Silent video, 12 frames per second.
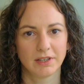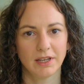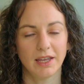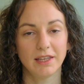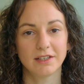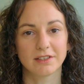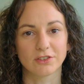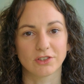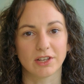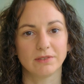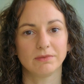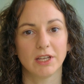In
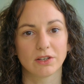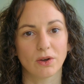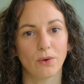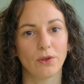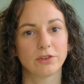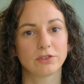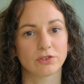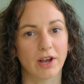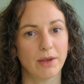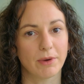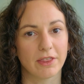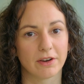addition, in cold,
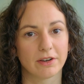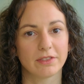dry weather,